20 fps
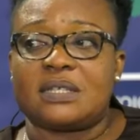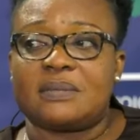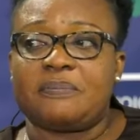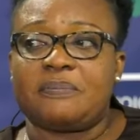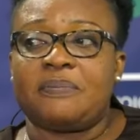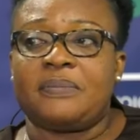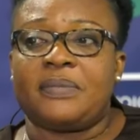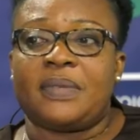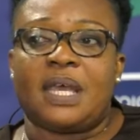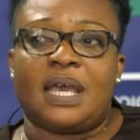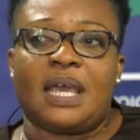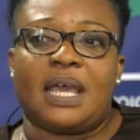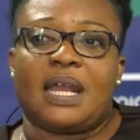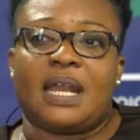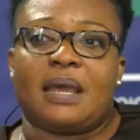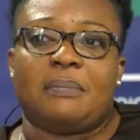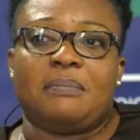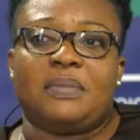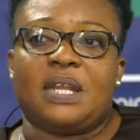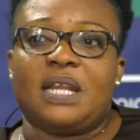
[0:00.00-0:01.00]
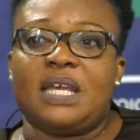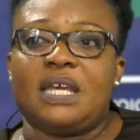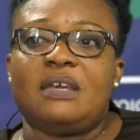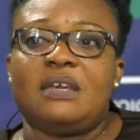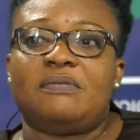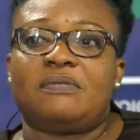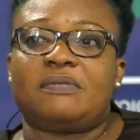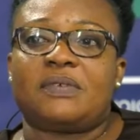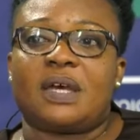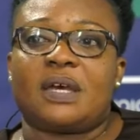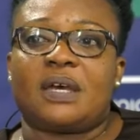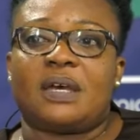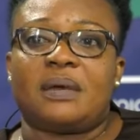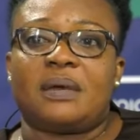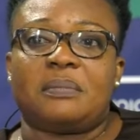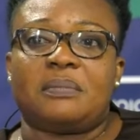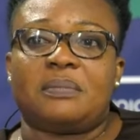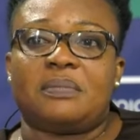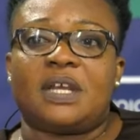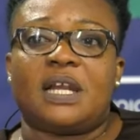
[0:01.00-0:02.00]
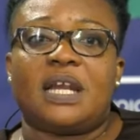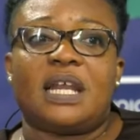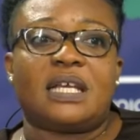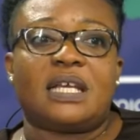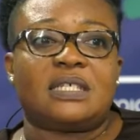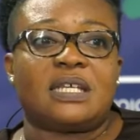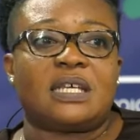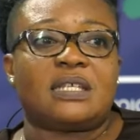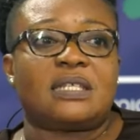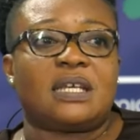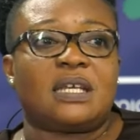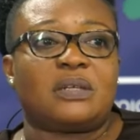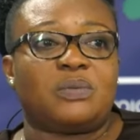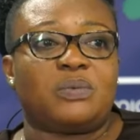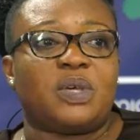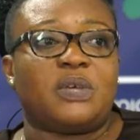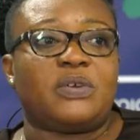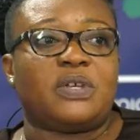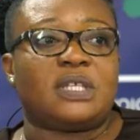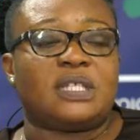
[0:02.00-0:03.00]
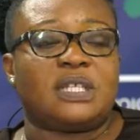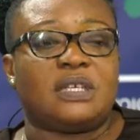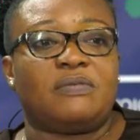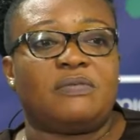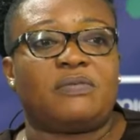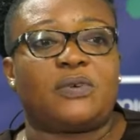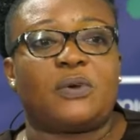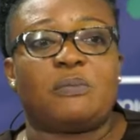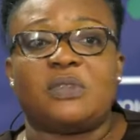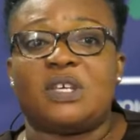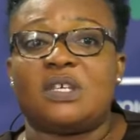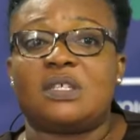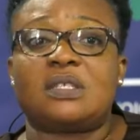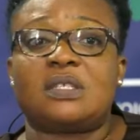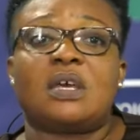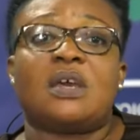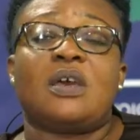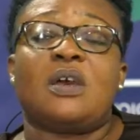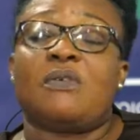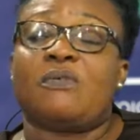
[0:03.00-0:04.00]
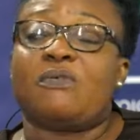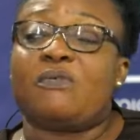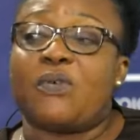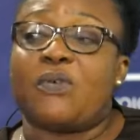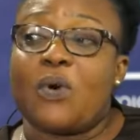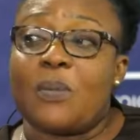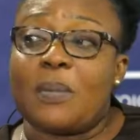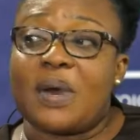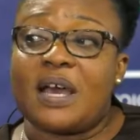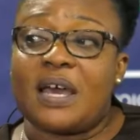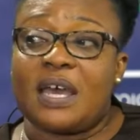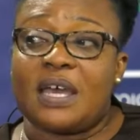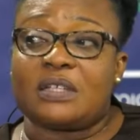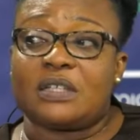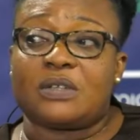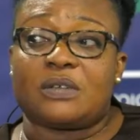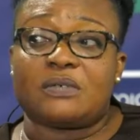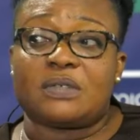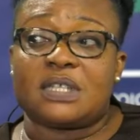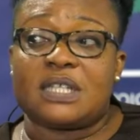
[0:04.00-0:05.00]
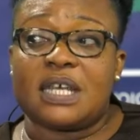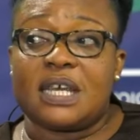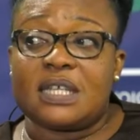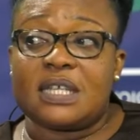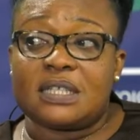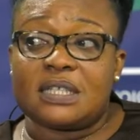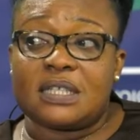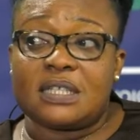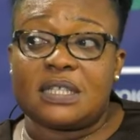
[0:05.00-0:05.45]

And I believe the lectures that we receive from these former heads of states